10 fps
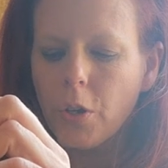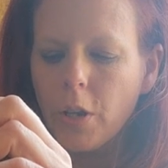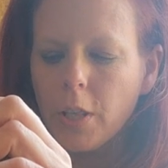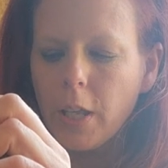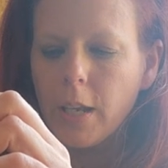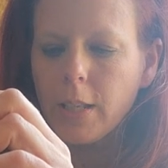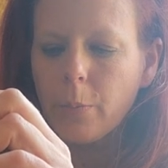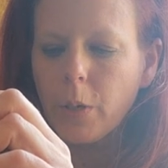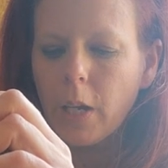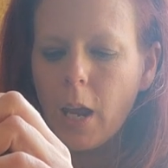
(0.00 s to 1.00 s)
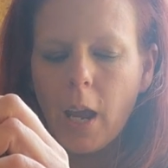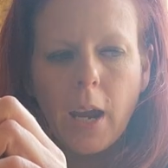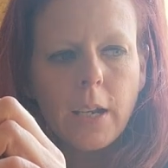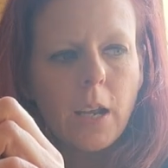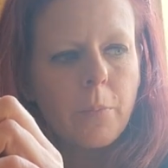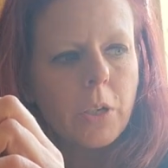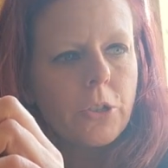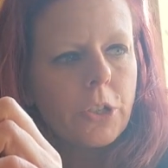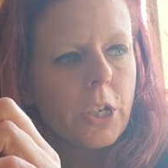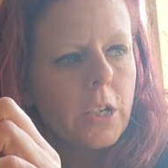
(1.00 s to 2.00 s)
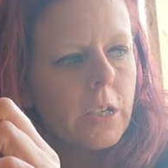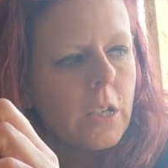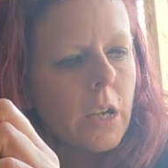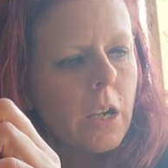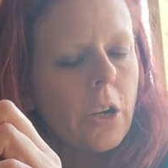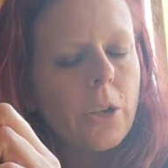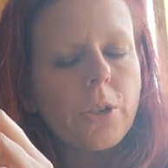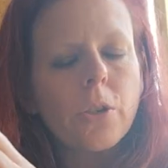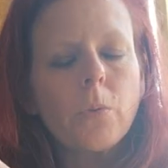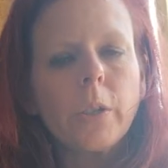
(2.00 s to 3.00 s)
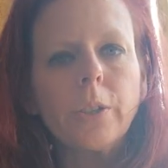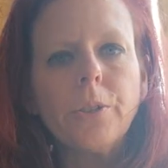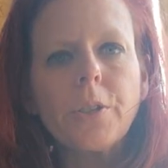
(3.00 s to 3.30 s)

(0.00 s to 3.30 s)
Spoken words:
I think somebody had mentioned her two wheels,